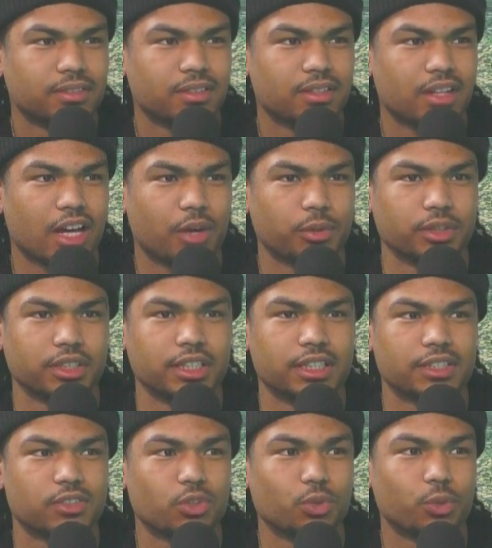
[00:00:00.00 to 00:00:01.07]
I would get
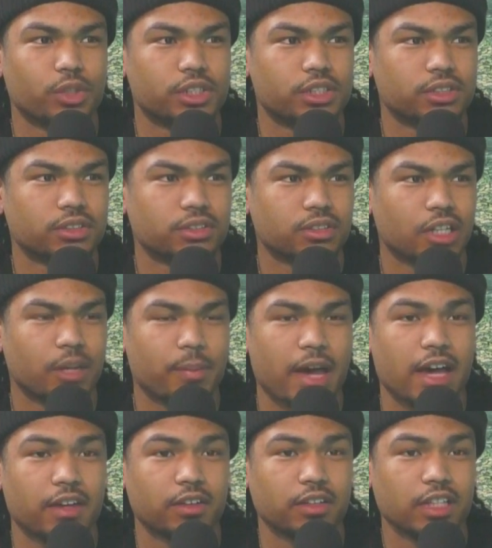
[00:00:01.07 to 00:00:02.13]
to where I'm
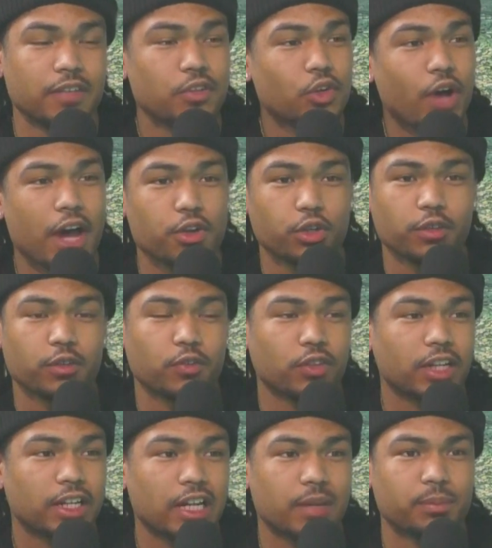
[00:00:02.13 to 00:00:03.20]
at, even though I don't even feel
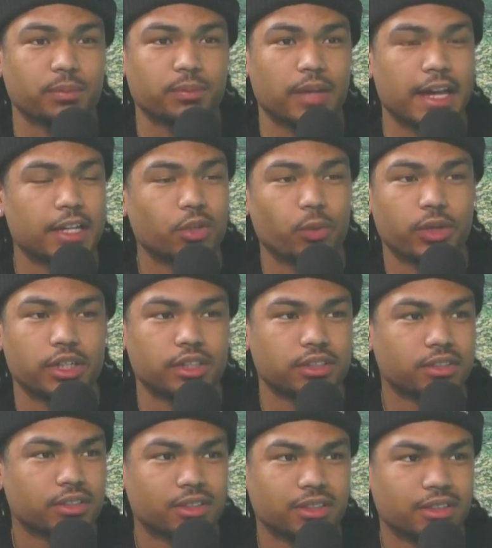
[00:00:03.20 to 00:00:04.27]
like I'm anywhere
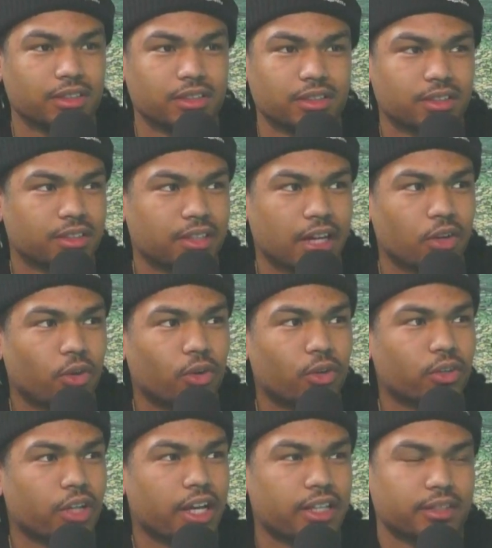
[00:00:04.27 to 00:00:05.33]
at all.
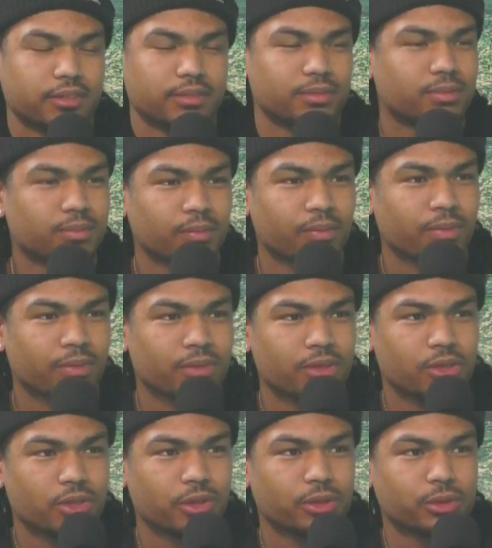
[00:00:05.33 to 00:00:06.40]
Like,
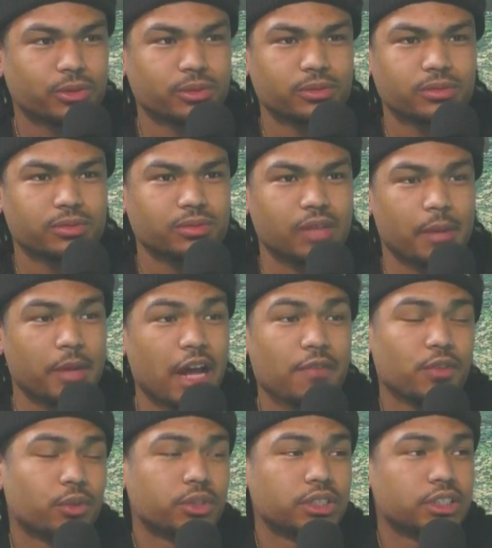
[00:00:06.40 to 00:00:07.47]
so, I
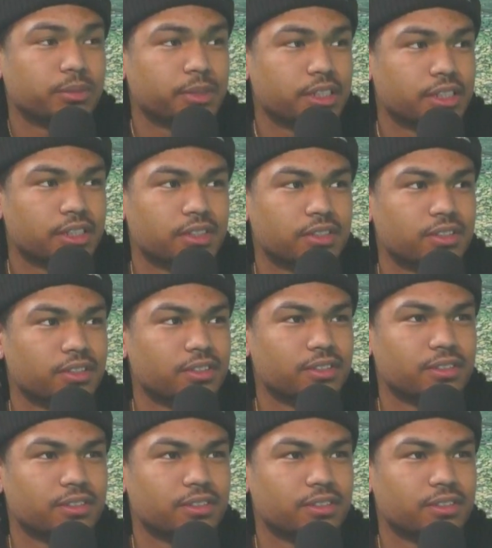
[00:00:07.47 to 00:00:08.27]
feel good because